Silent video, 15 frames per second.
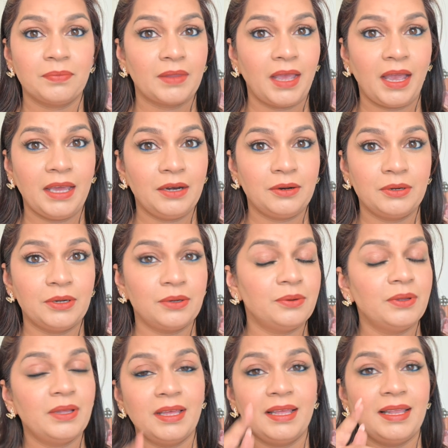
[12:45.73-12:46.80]
I don't know.
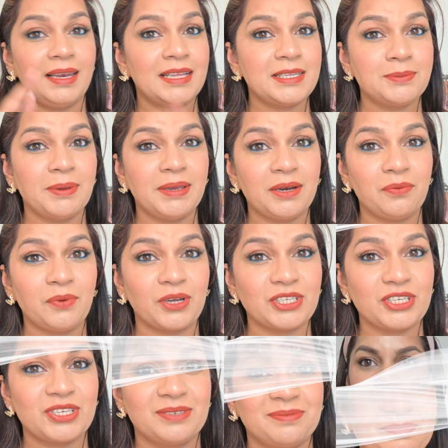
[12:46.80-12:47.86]
Let's wait and
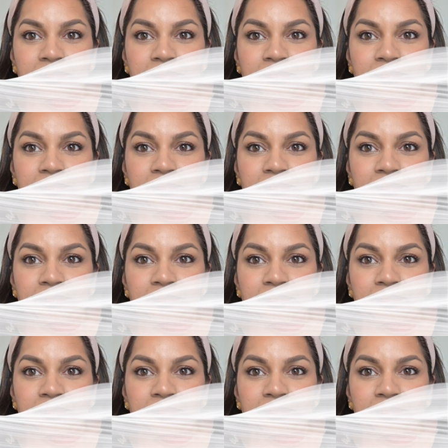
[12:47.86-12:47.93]
watch.